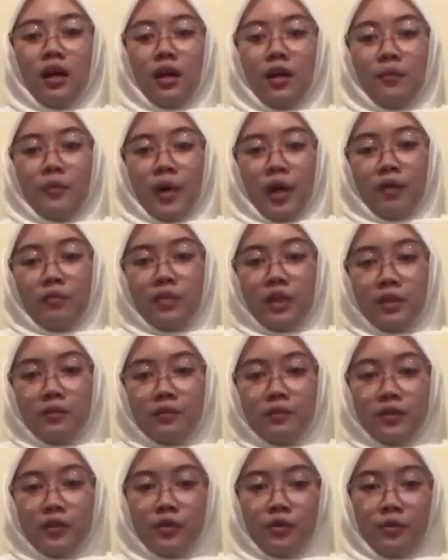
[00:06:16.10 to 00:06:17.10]

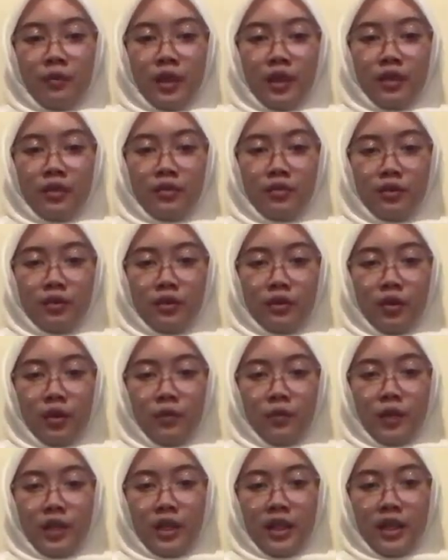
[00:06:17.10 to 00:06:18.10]
problem, to make good
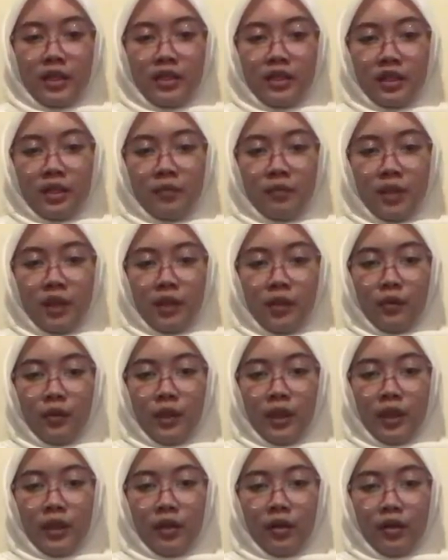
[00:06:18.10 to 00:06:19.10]
communication
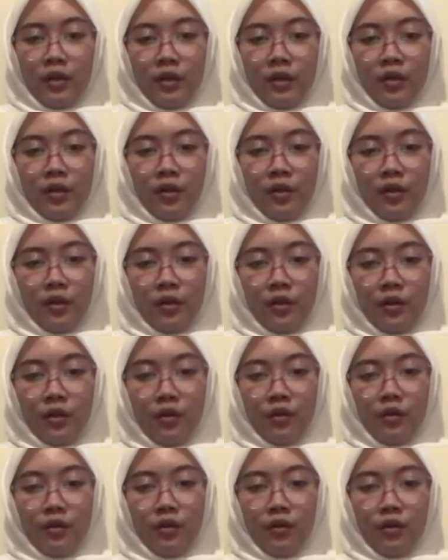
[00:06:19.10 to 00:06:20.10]
between
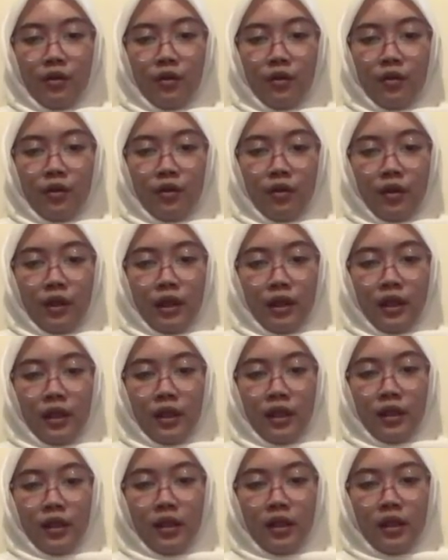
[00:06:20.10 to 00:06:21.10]

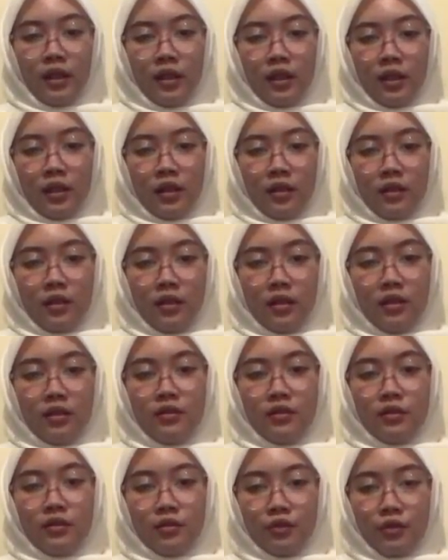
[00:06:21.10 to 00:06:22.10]

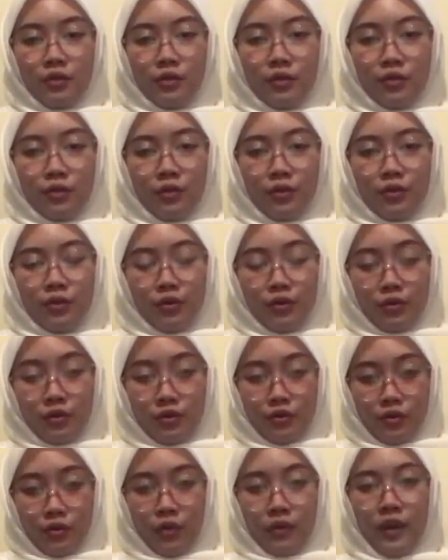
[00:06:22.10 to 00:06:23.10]
colleagues to
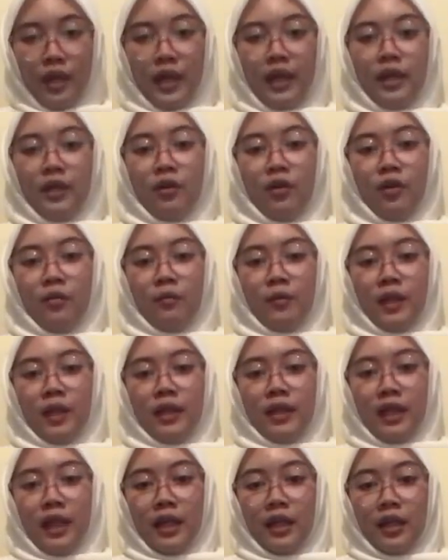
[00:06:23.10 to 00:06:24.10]
so can complete
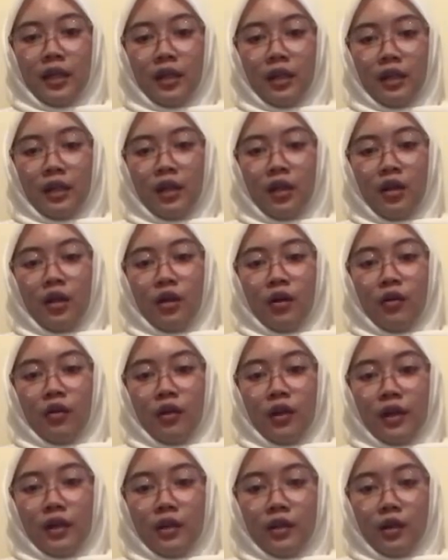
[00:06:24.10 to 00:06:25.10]
and
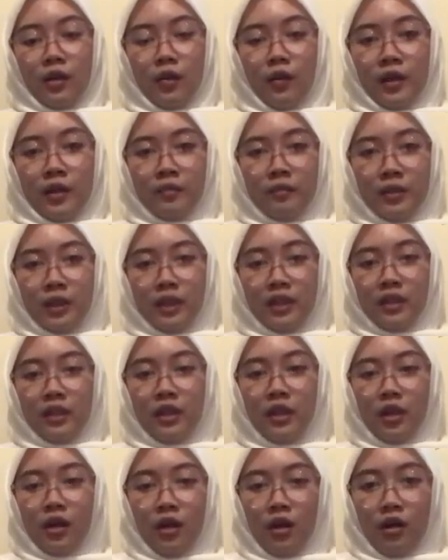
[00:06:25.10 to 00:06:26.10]
collect requirement
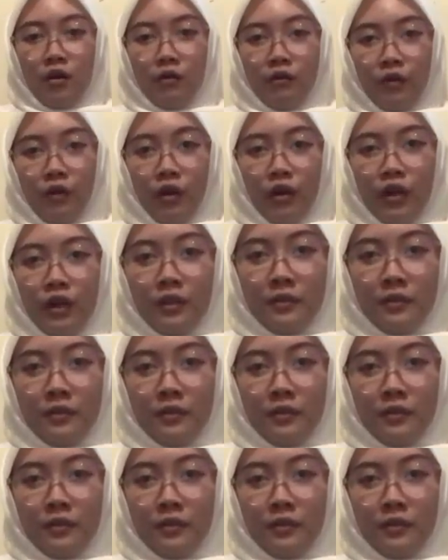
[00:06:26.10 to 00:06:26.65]
for